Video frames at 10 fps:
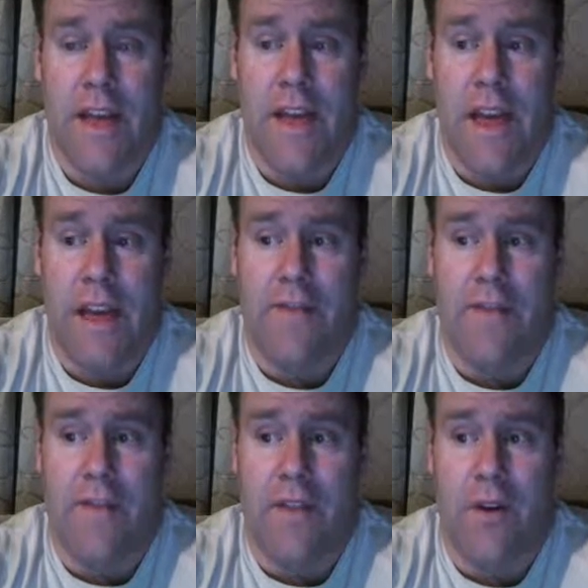And if
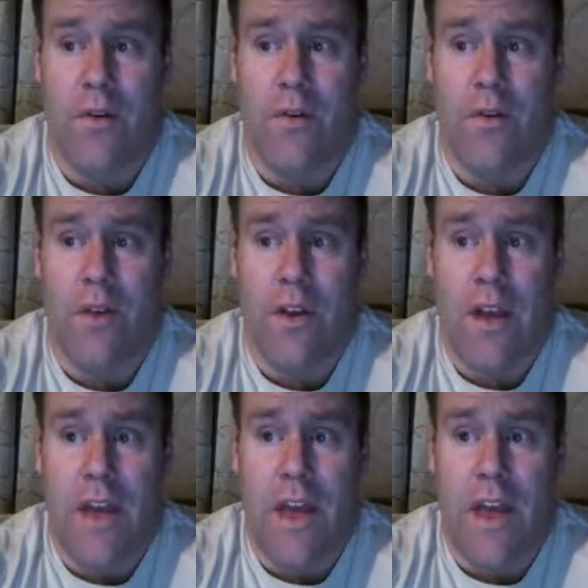you don't,
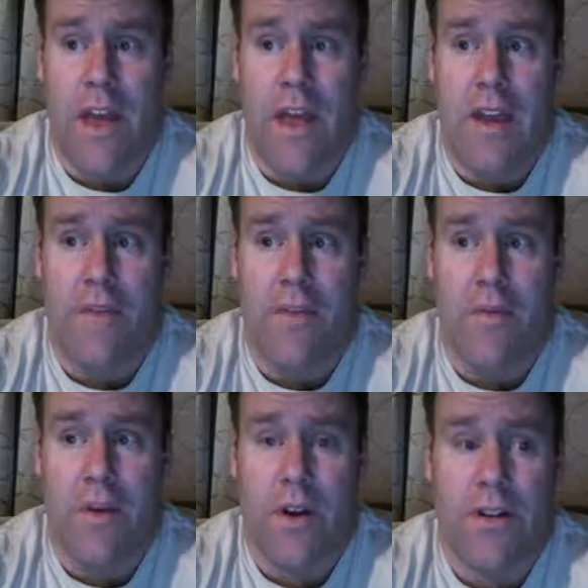and if you
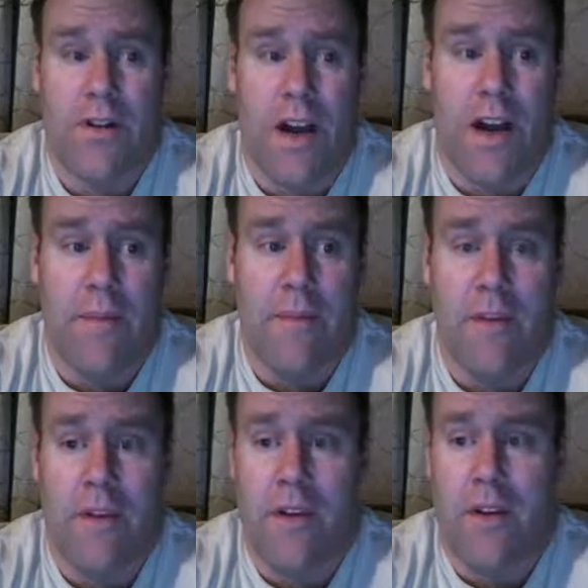work a job,
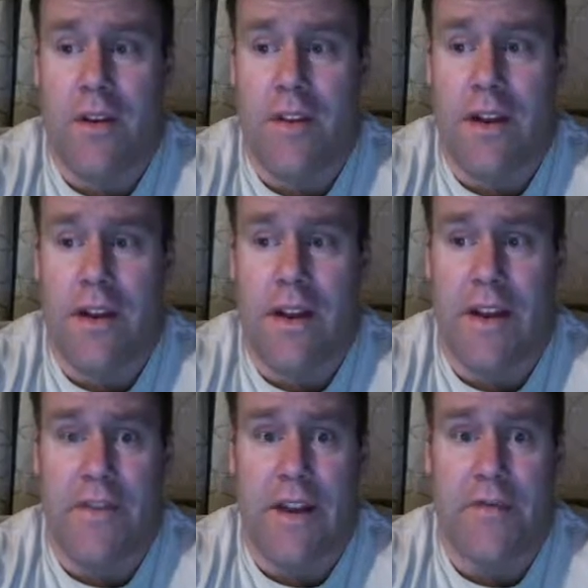like a
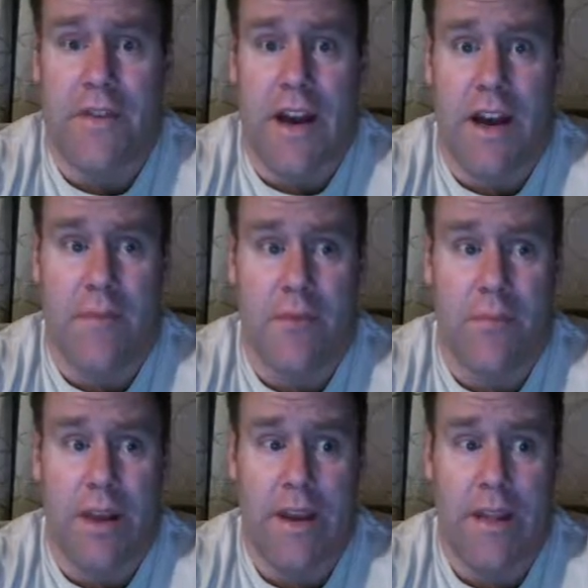9-to-5 job, and you're
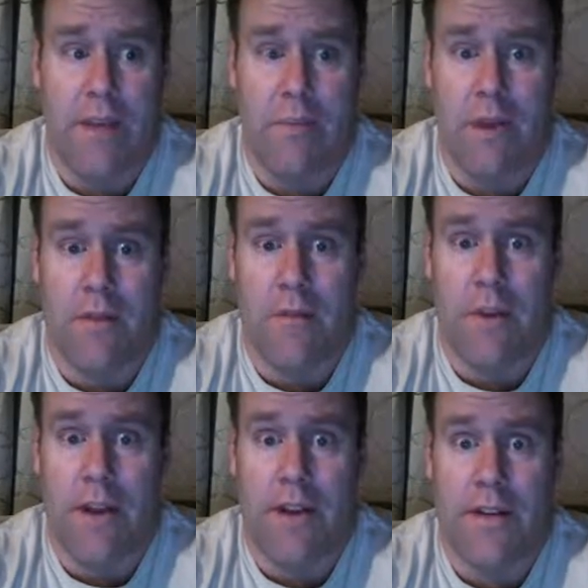making like minimum
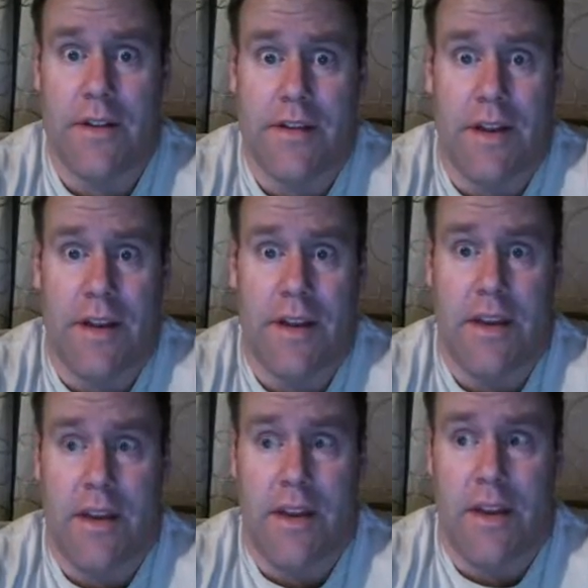wage, let's say,
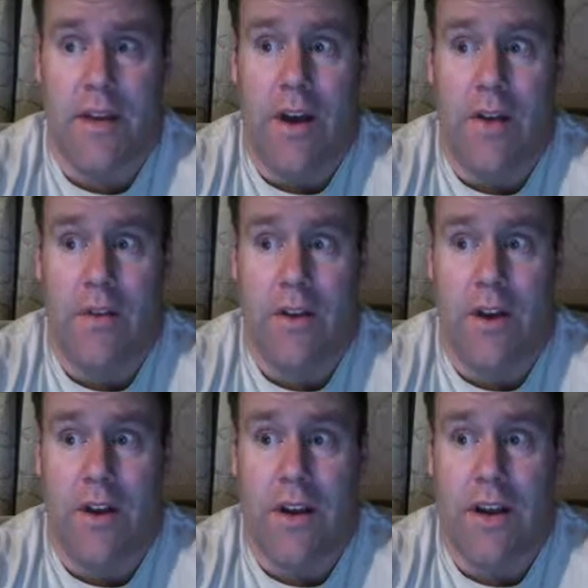I worked
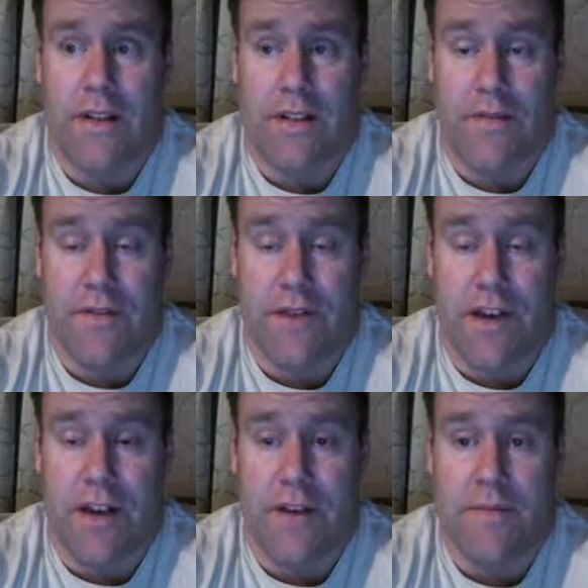all kinds of different
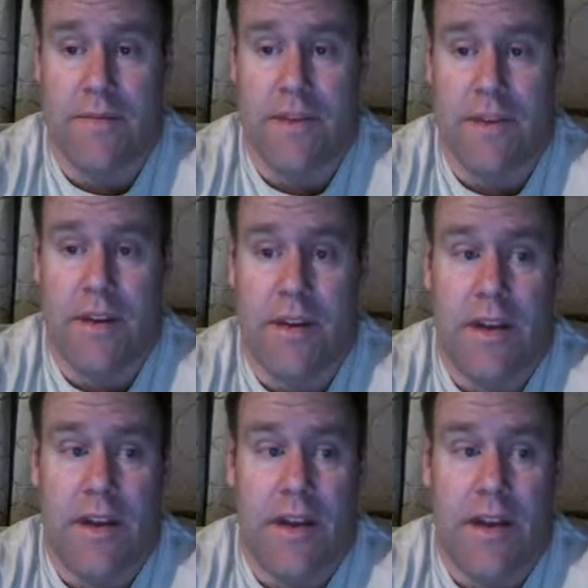jobs.
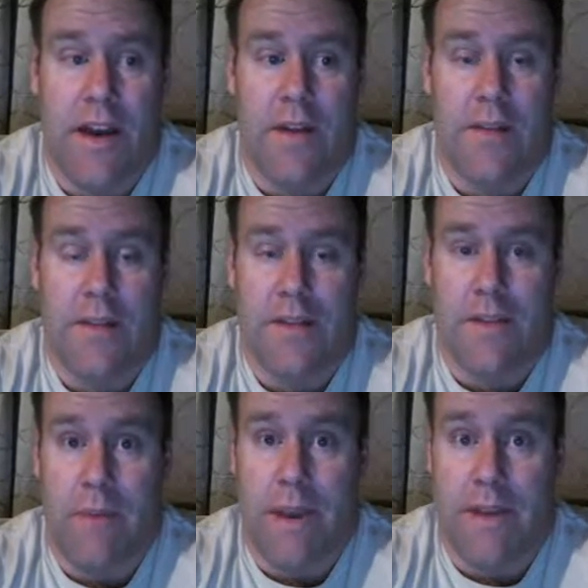I was
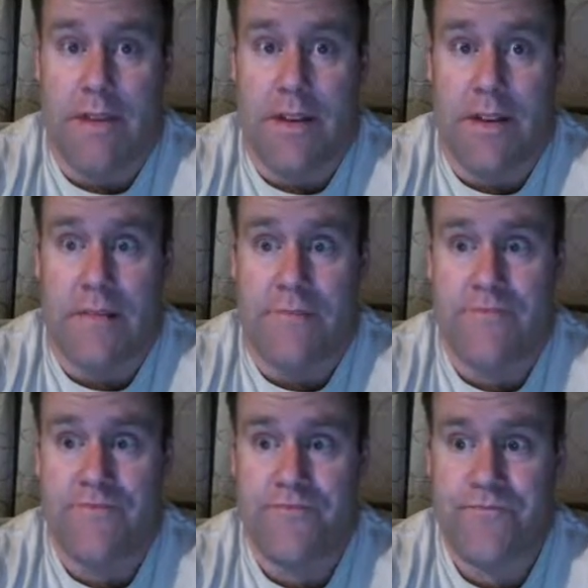a mason,
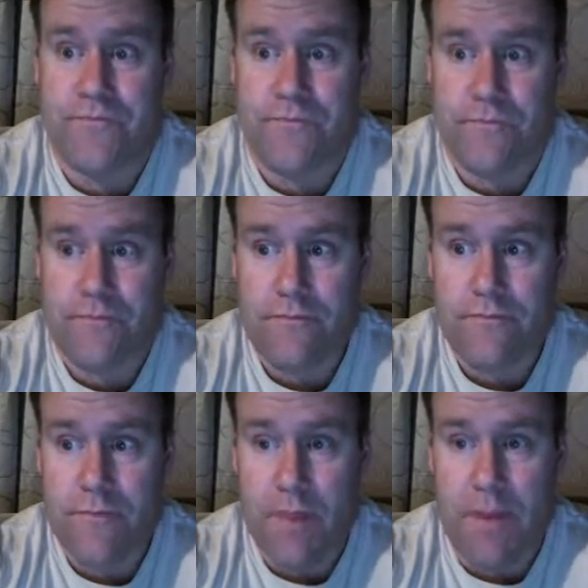
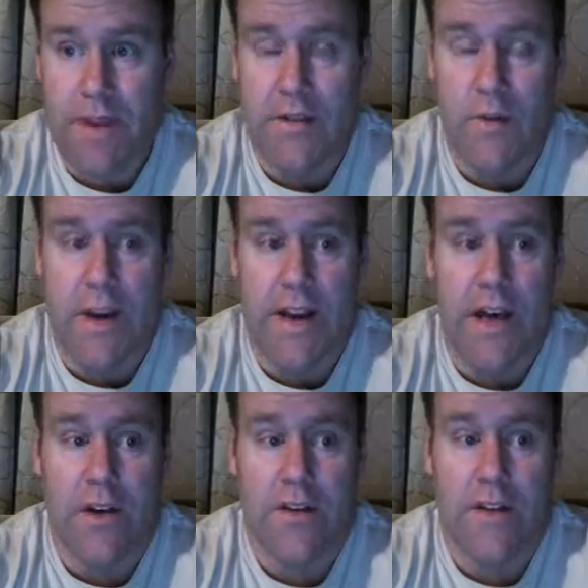made
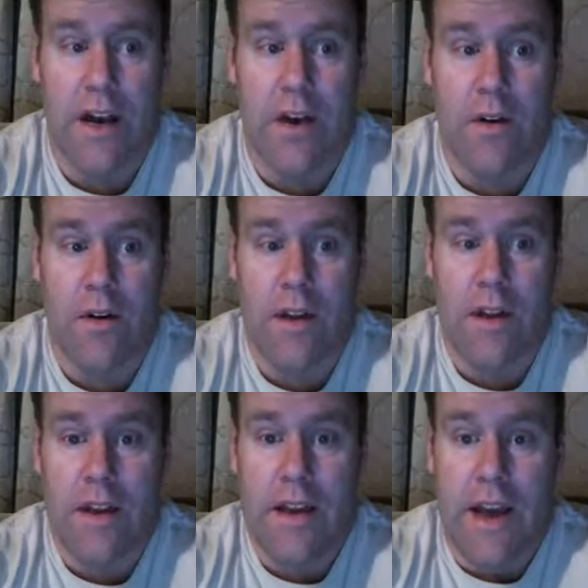$20 an hour.
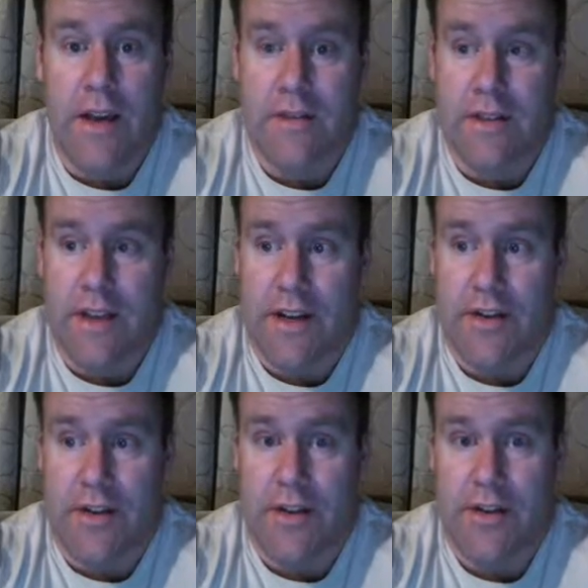I was an
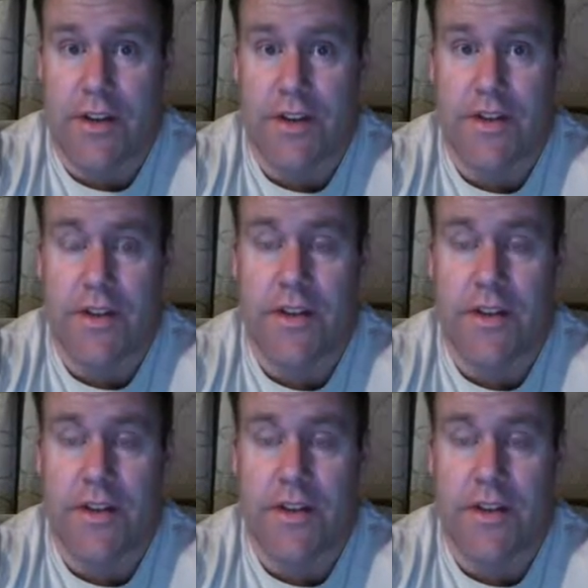electrician.